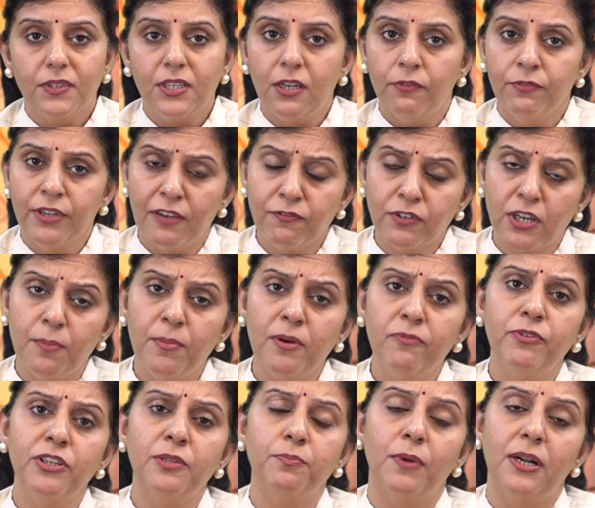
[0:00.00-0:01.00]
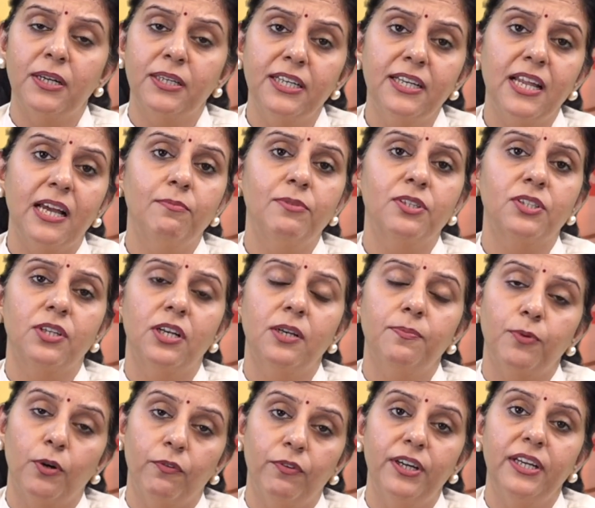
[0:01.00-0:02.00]
We have come up with multidimensional
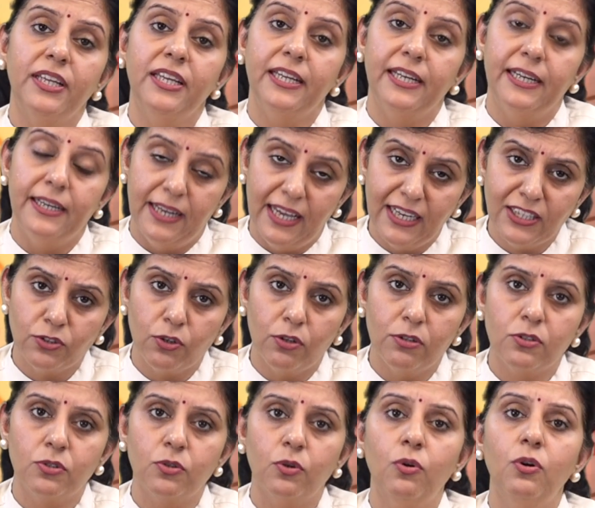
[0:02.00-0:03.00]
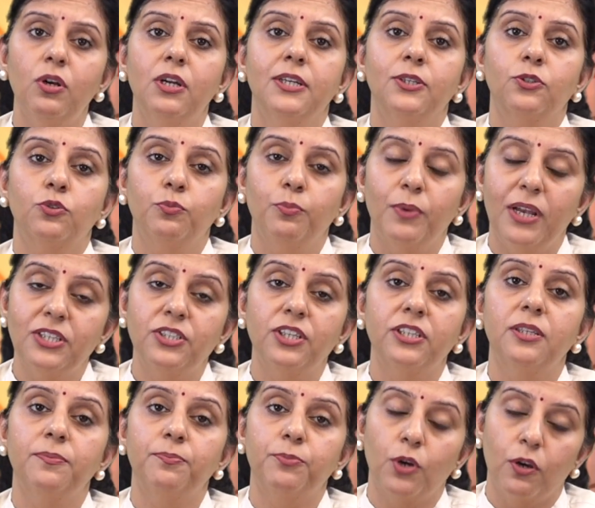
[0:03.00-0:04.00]
poverty index also to measure
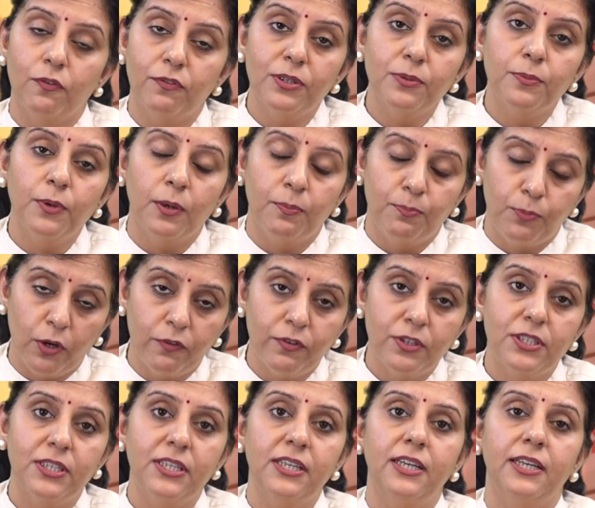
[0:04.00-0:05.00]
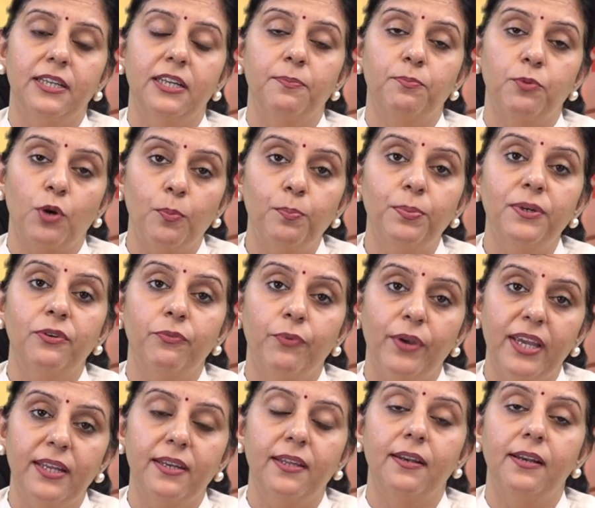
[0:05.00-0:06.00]
the poverty in a proper
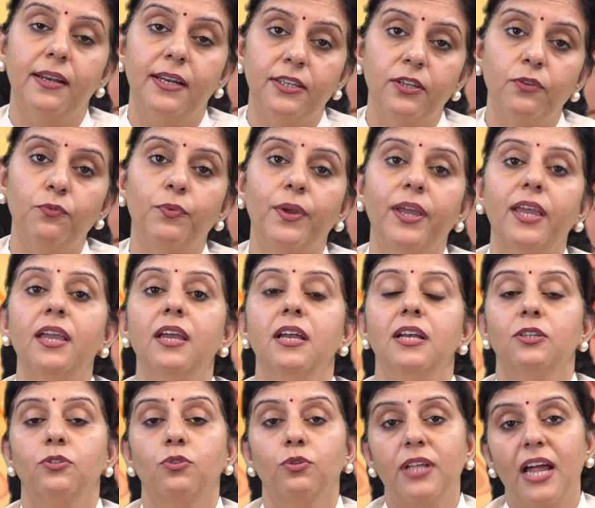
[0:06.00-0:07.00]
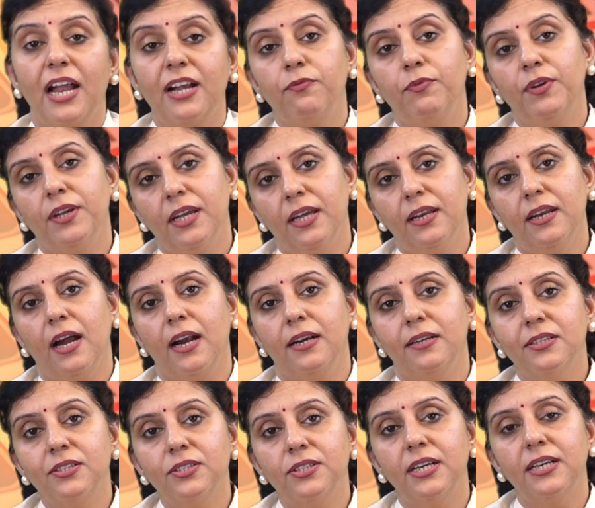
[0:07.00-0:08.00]
way, in a relative way, so that we can
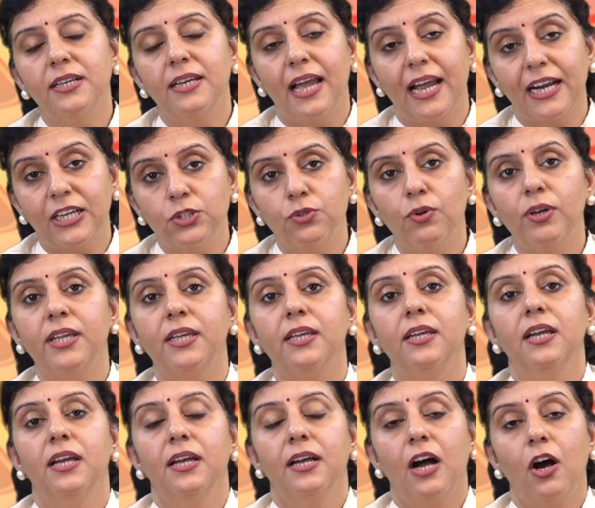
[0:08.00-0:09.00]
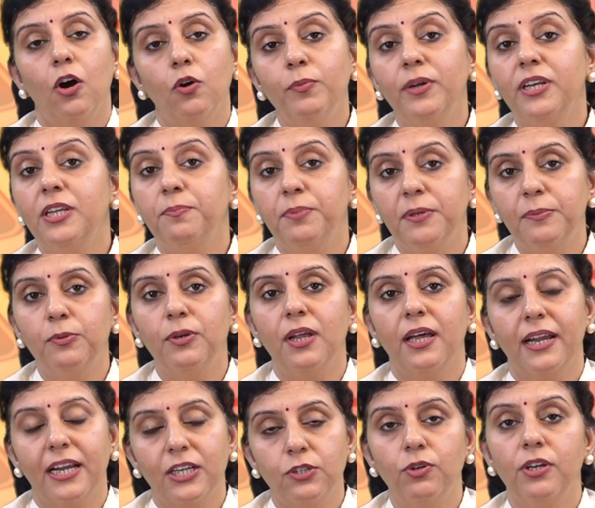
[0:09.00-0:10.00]
understand actually how many people
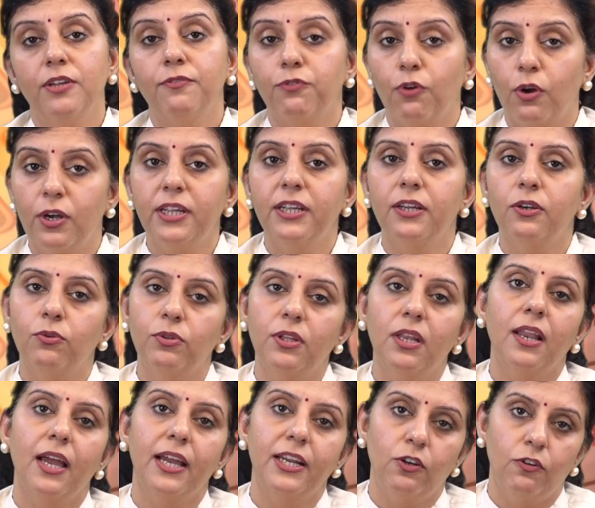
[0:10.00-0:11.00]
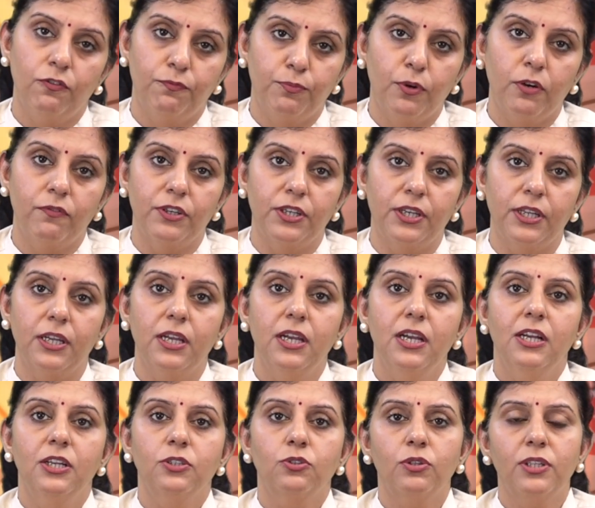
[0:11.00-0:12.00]
are actually falling into the line of poverty.
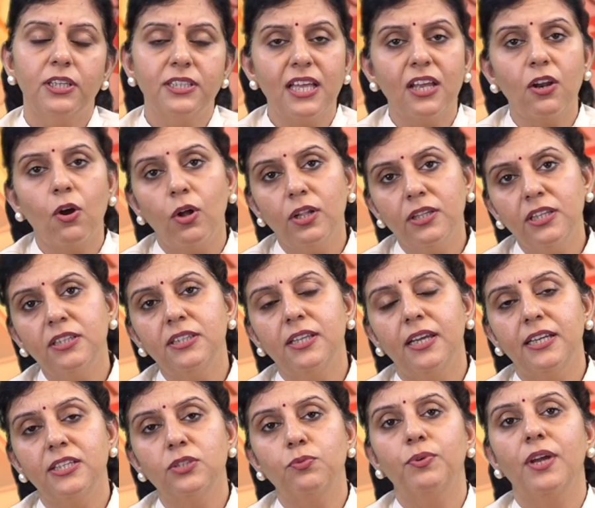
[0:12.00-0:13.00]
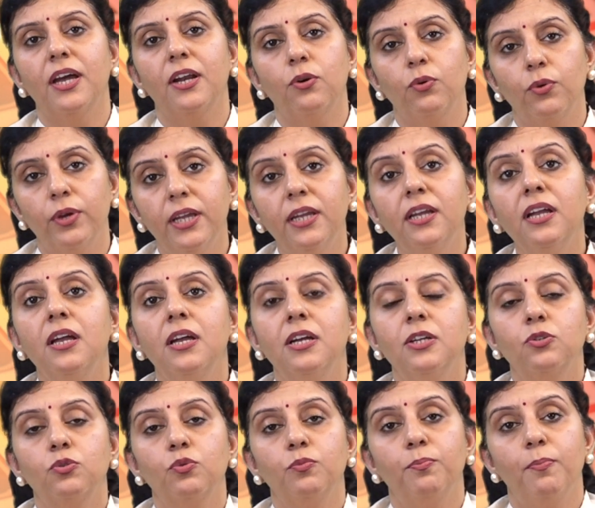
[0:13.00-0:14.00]
So these are all the things we are doing
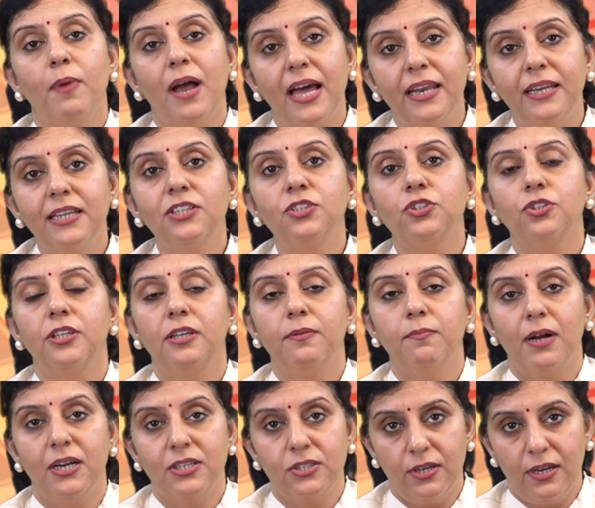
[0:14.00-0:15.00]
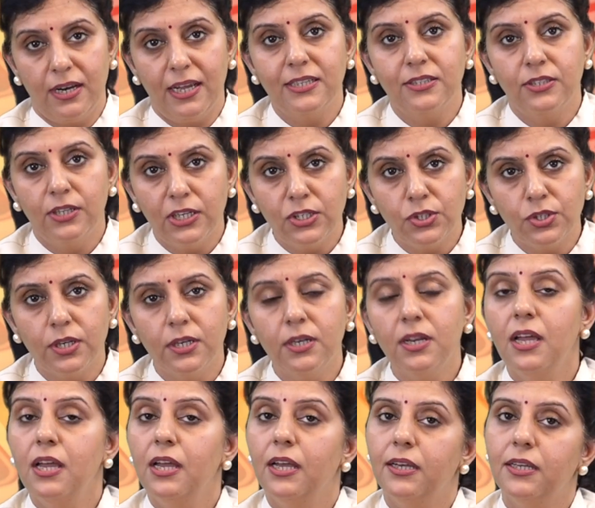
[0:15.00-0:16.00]
to manage the
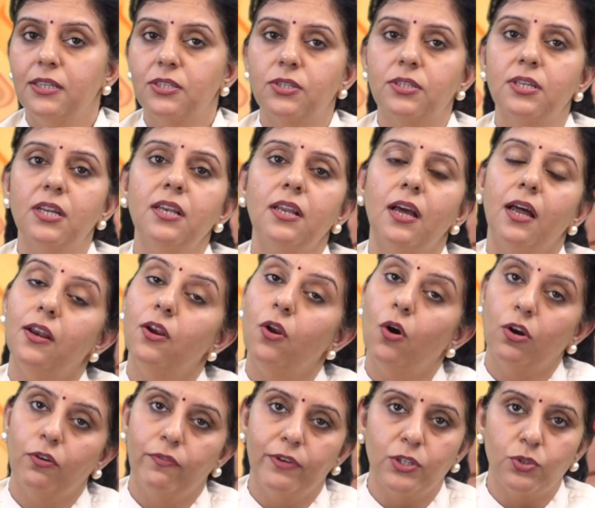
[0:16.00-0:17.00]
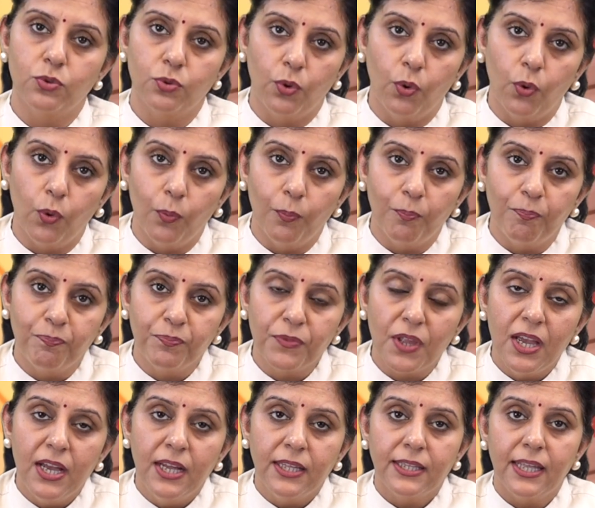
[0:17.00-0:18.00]
marginalization. Is still a long way to go.
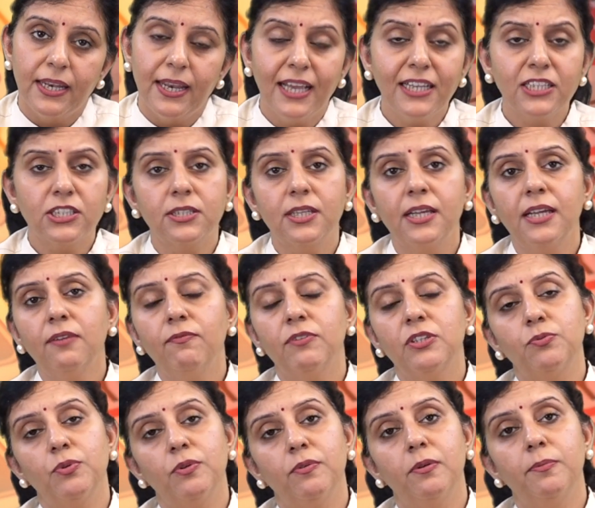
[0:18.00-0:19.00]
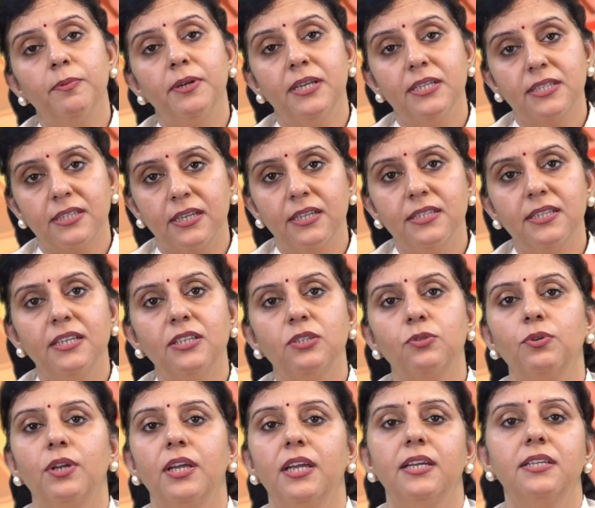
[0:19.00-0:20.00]
The next thing which we will be discussing
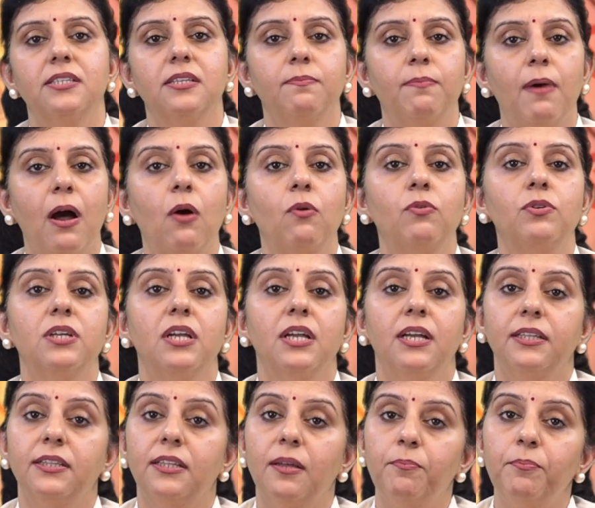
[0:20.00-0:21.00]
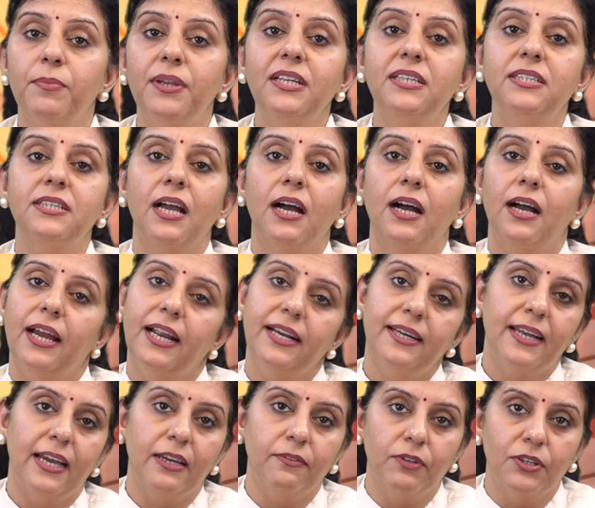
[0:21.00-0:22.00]
today is about the media
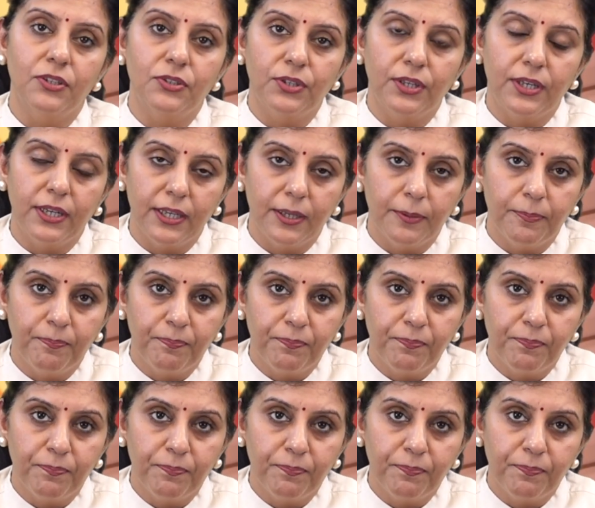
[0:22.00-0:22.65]
and diversity.